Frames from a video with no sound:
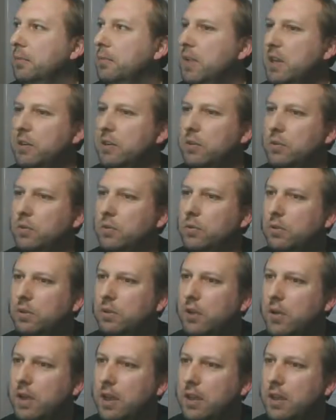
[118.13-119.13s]
menu,
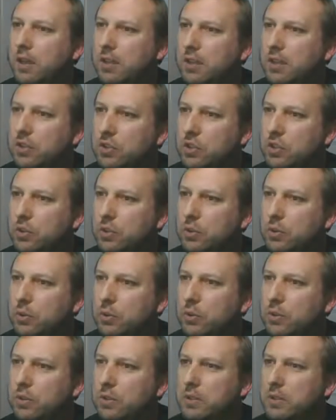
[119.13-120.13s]
go ahead and
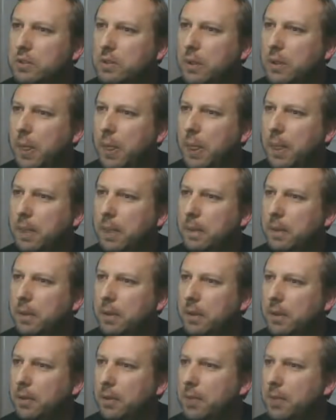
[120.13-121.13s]
choose
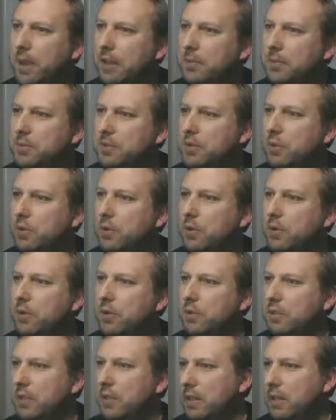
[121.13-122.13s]
uh, backup
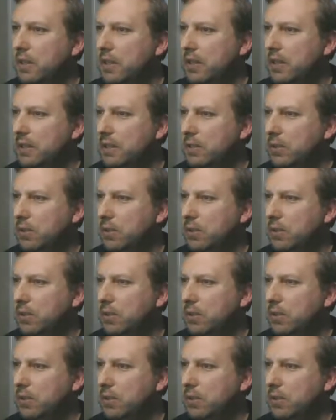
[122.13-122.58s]
storage. And then next to